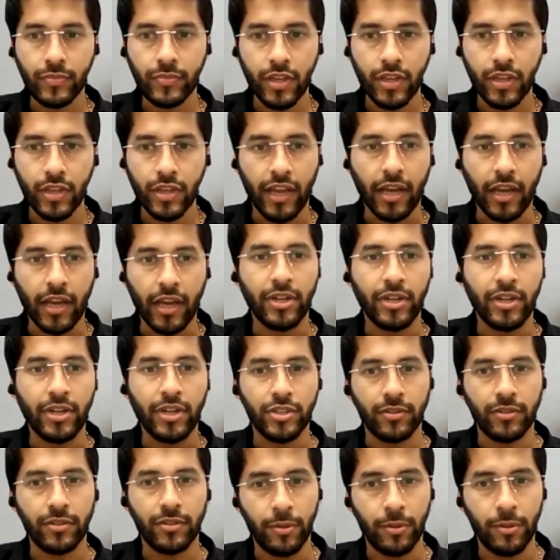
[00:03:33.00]
Like I
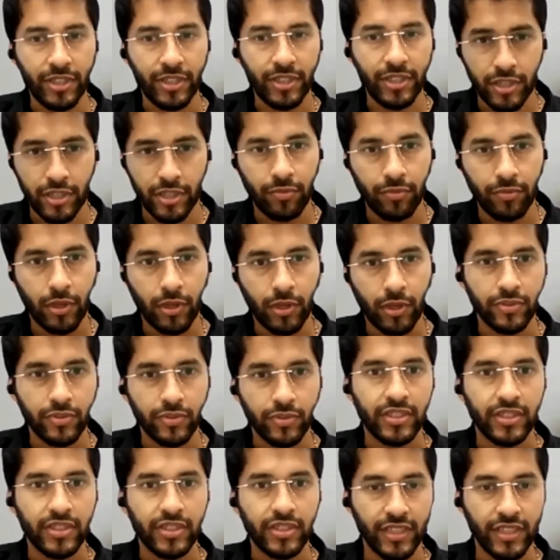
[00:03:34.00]
mentioned, we majorly work with
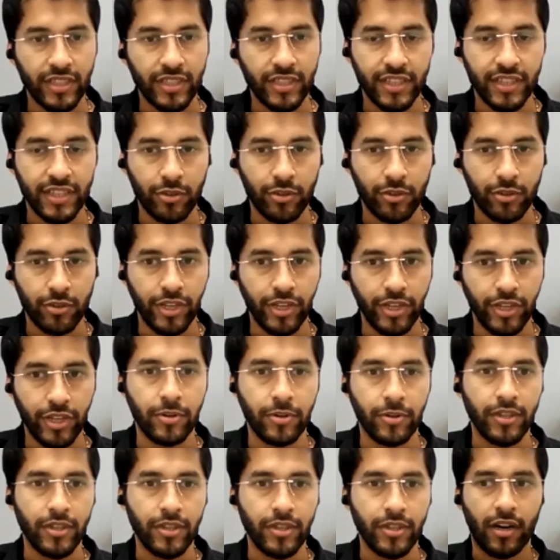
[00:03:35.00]
Series A to B
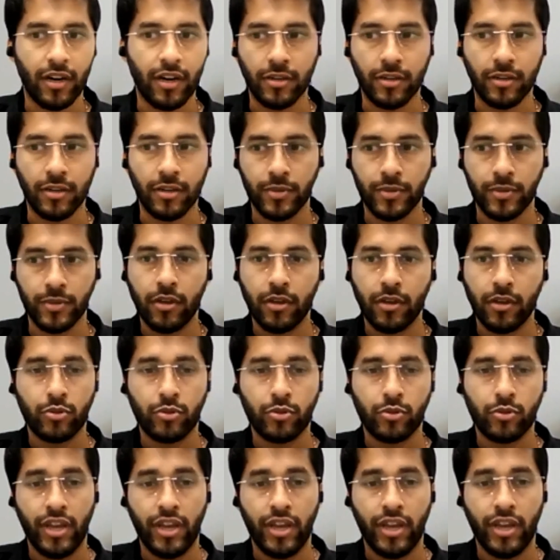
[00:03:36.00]
funded startups. So
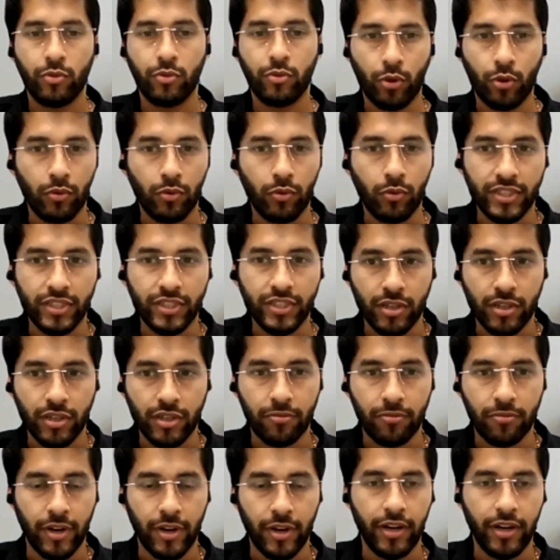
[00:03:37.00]
again, it was always tough,
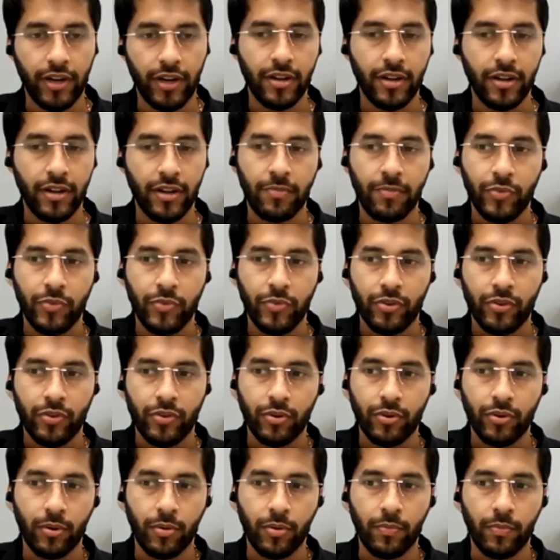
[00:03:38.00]
right?
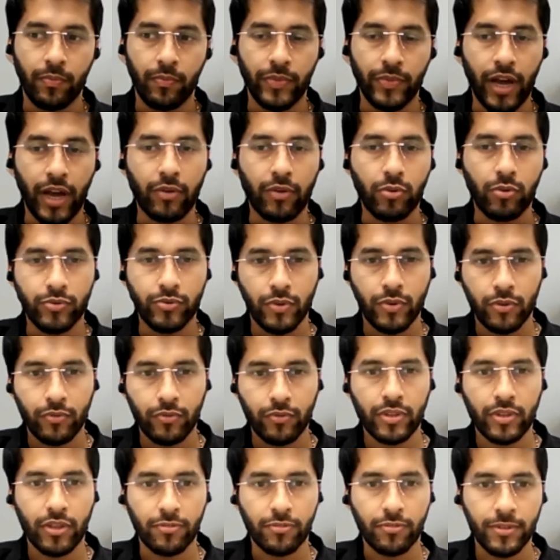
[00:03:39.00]
So that was one of the
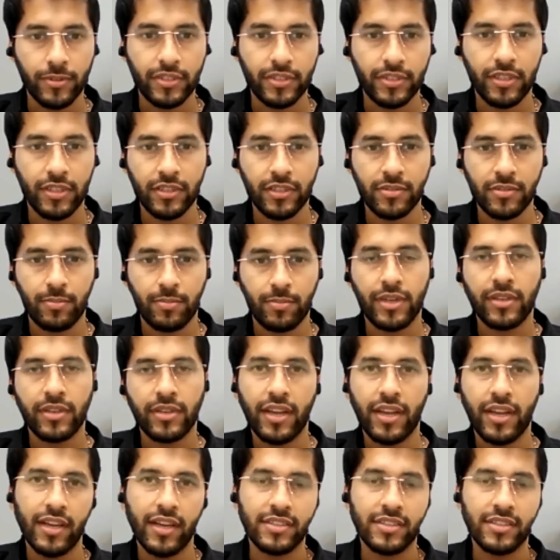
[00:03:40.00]
toughest things. But then
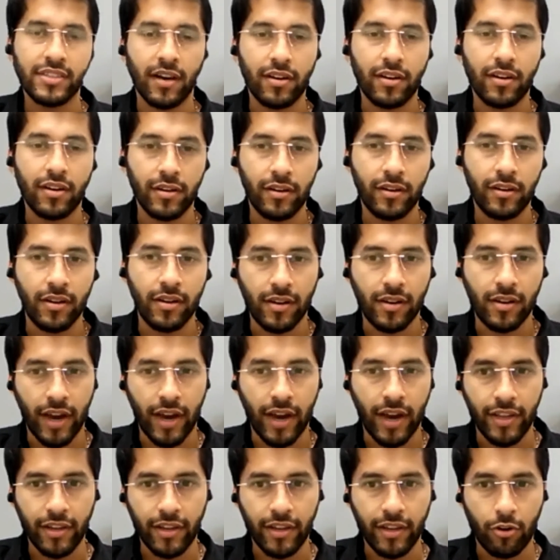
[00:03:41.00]
I started
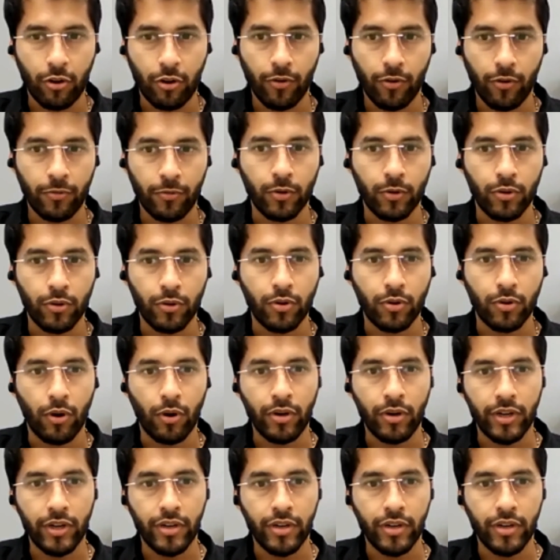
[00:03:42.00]
writing a lot of good
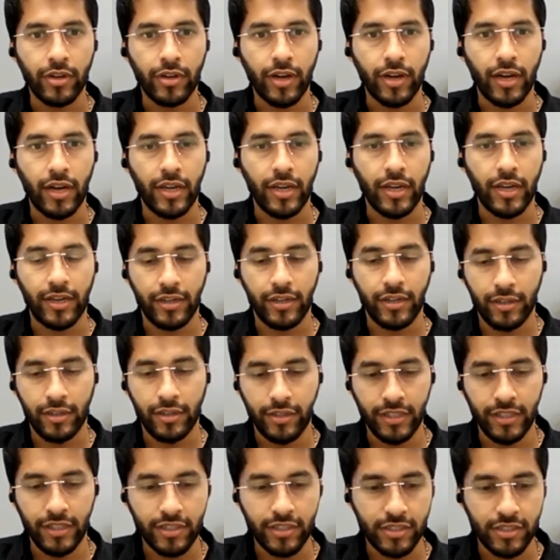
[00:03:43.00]
content. I
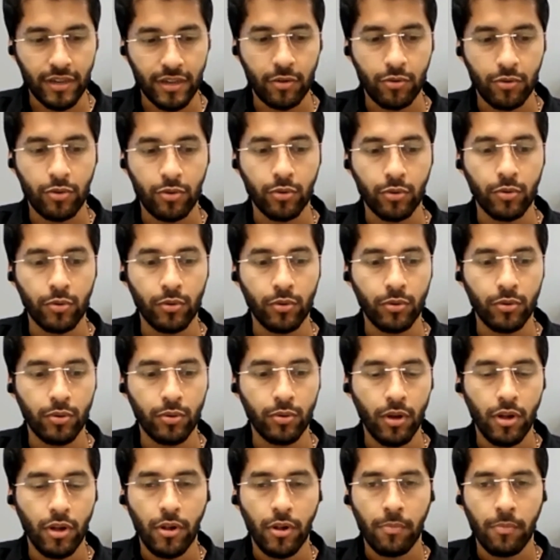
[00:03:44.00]
reached out to
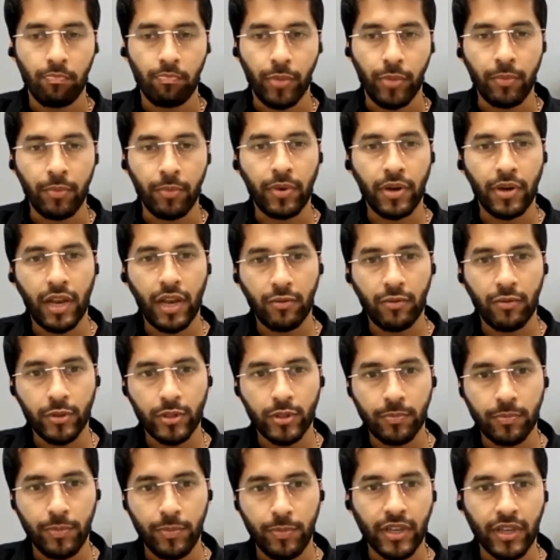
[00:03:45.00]
people I was
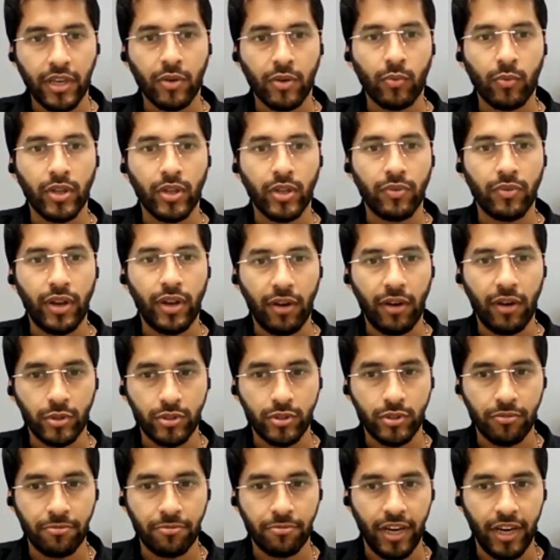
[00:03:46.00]
speaking with when I was a
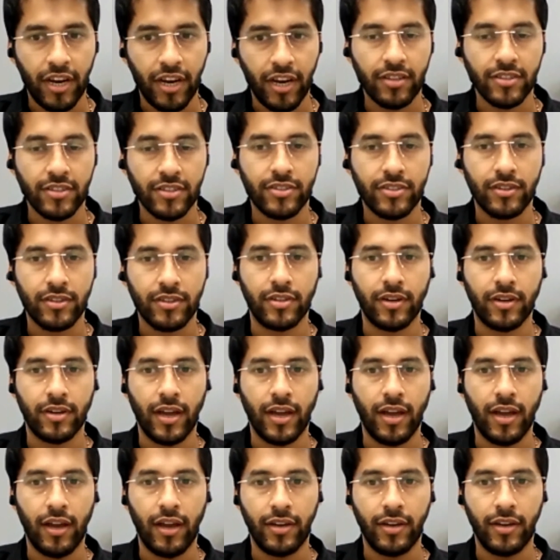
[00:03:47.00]
freelancer.
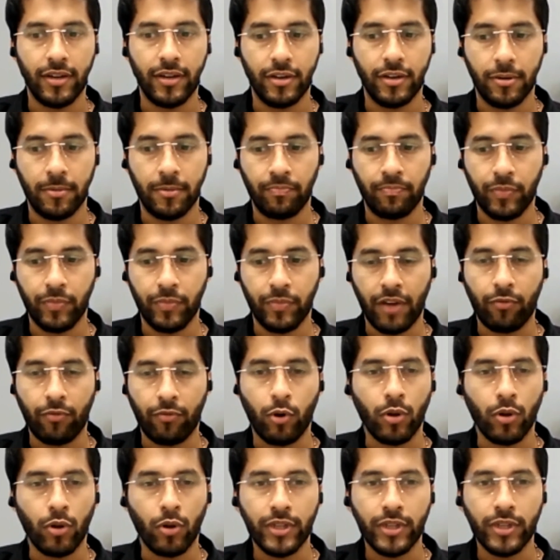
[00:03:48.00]
And I've
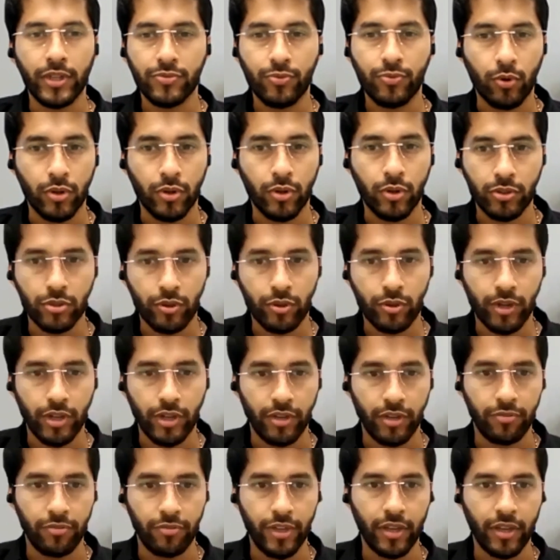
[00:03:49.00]
always focused on
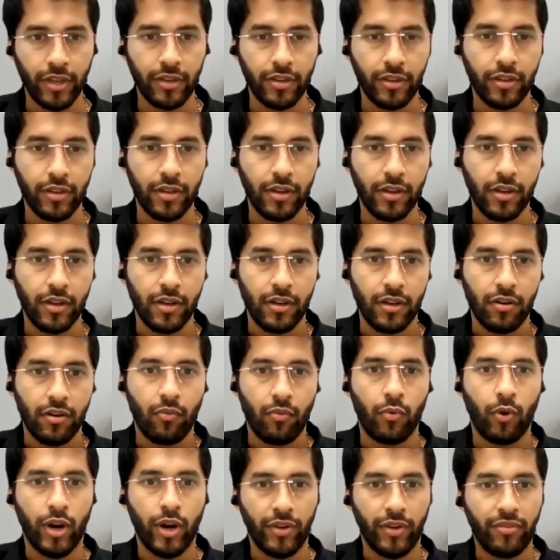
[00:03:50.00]
delivering
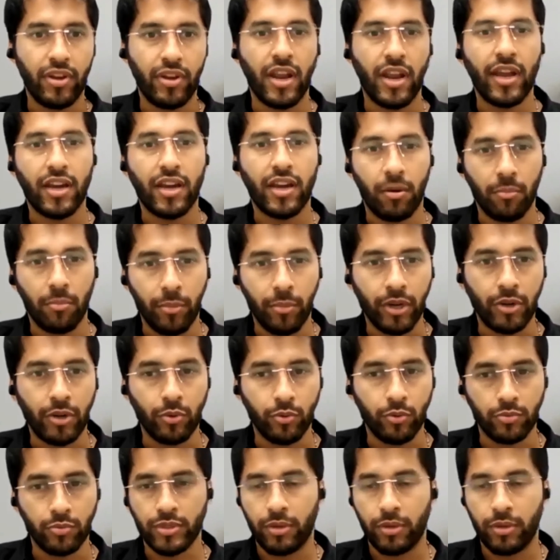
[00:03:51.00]
whatever I commit to.
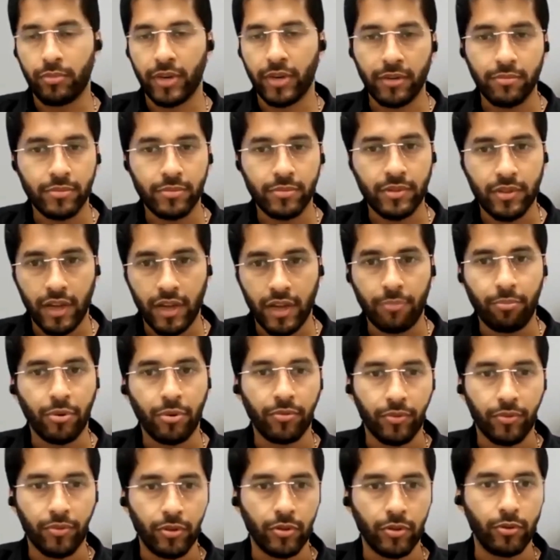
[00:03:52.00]
Sometimes I
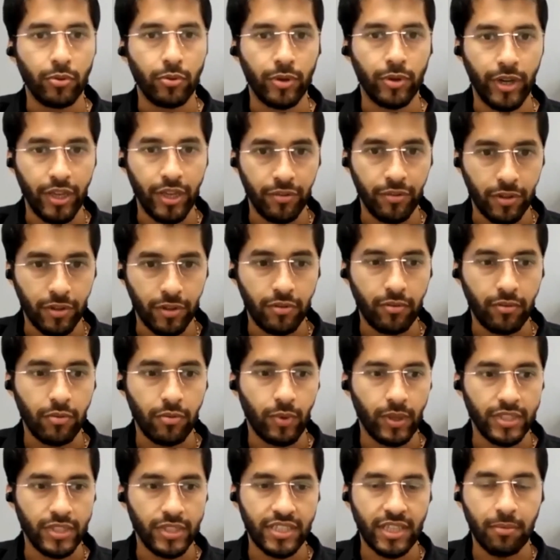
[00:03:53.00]
prefer to do it even
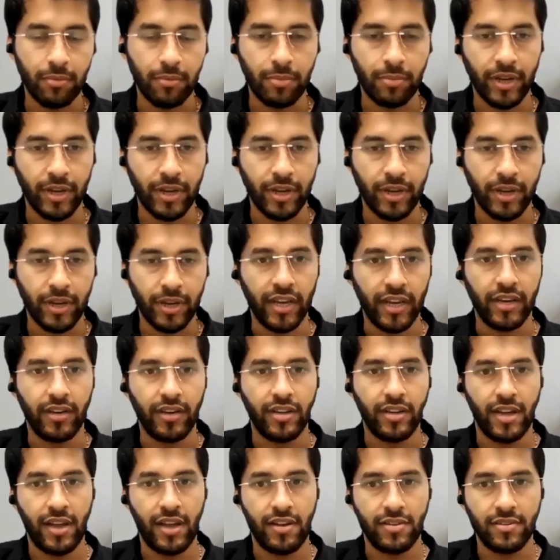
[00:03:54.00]
one step ahead.
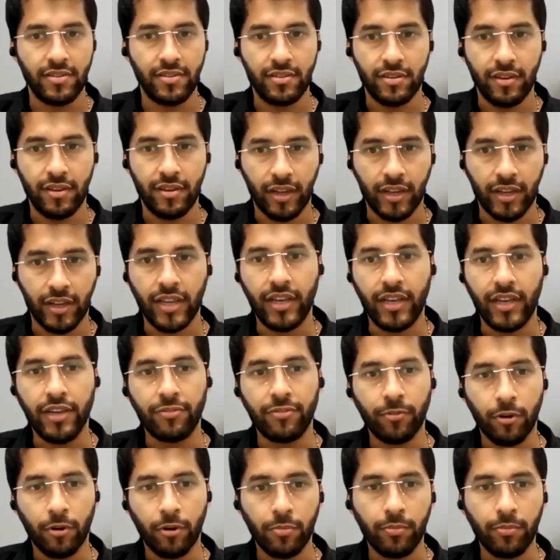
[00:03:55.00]
And luckily
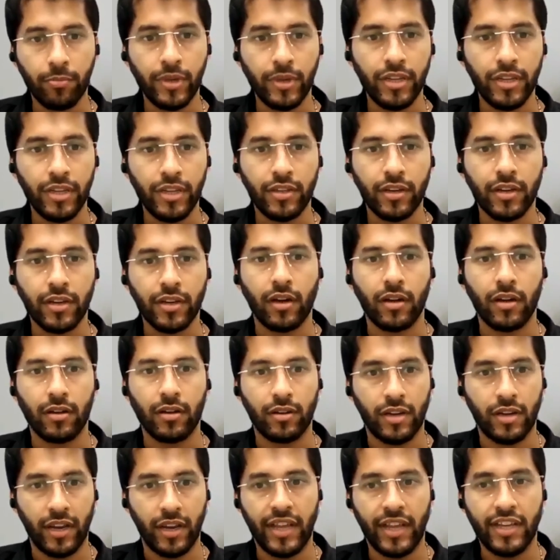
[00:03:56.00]
for me, the
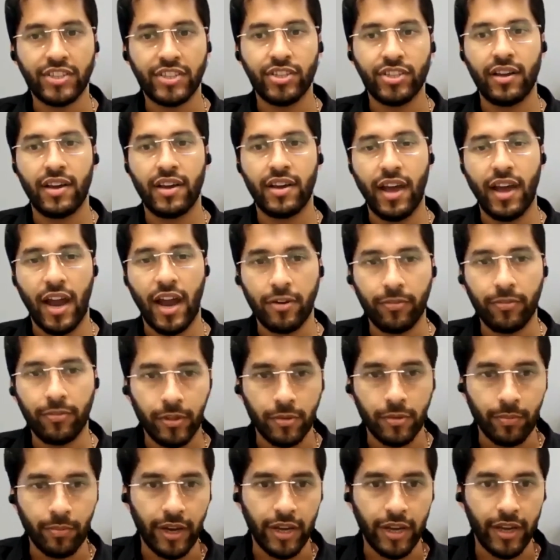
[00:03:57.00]
connection I had
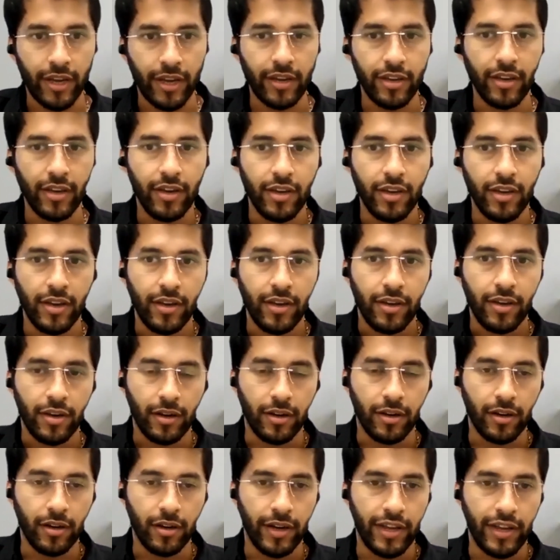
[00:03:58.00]
with my
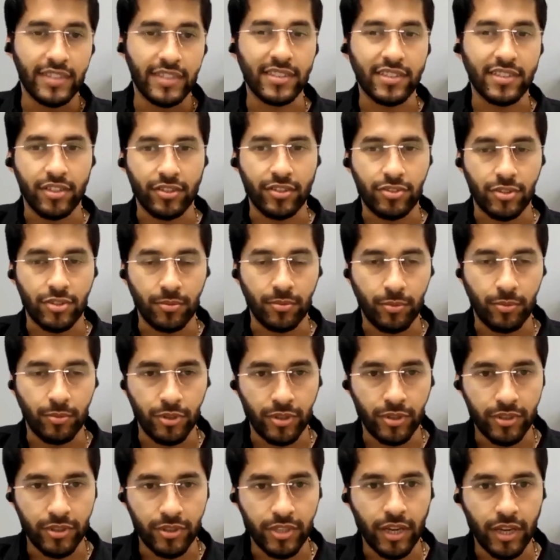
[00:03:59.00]

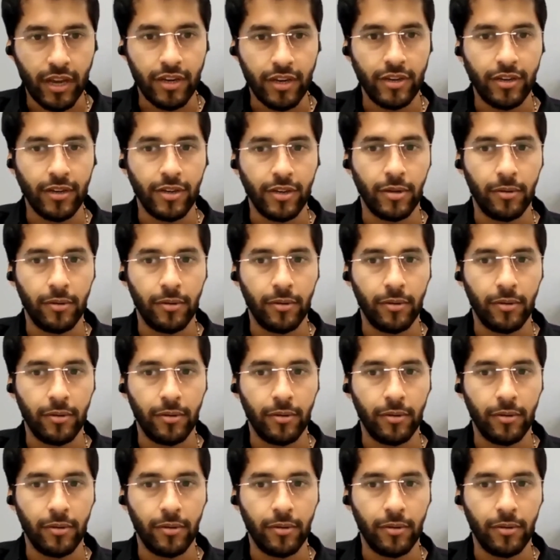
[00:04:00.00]
ex-customers and